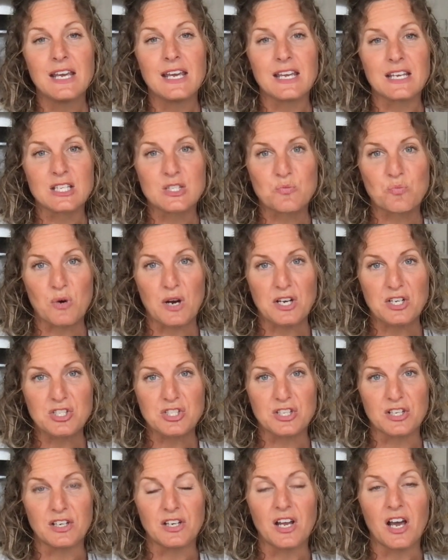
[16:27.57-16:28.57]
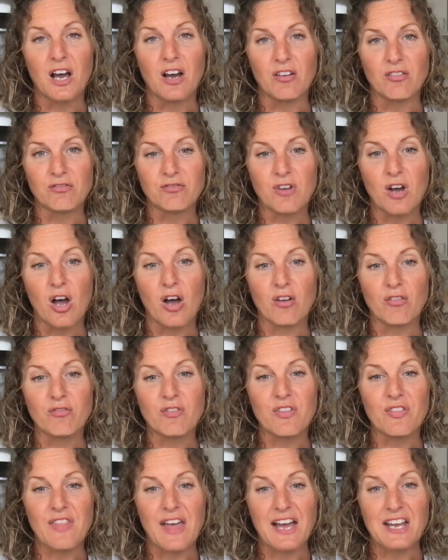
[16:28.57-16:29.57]
expression of
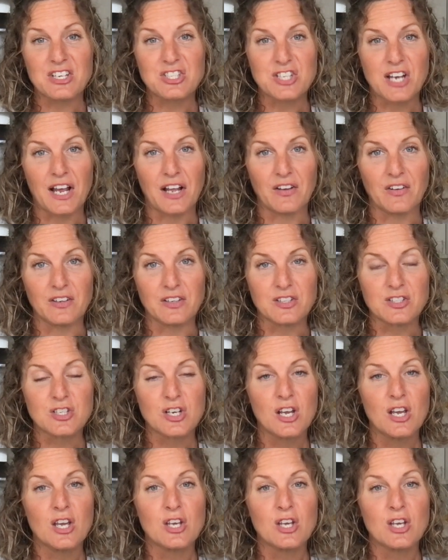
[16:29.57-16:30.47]
that challenge.